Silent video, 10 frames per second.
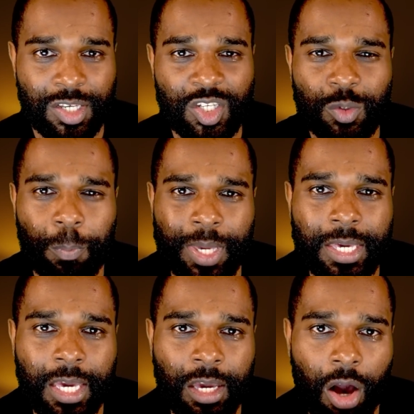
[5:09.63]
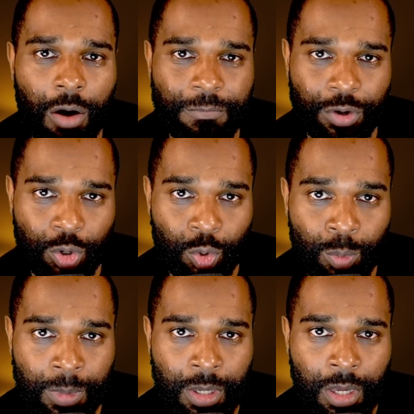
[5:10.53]
Speaking of whom,
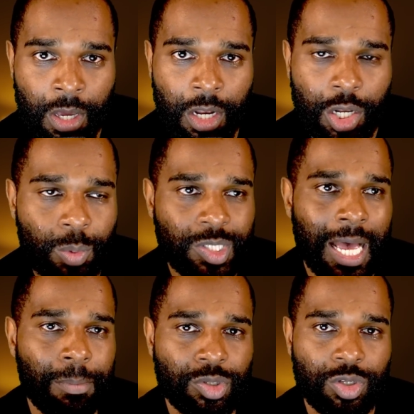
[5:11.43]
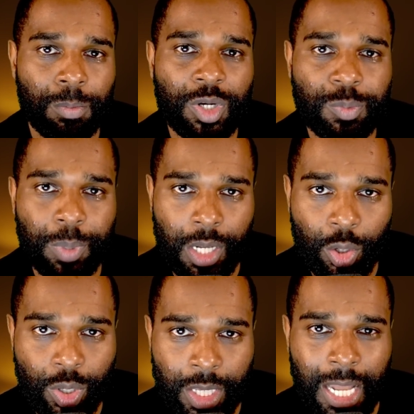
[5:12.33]
Lewis Hamilton must be looking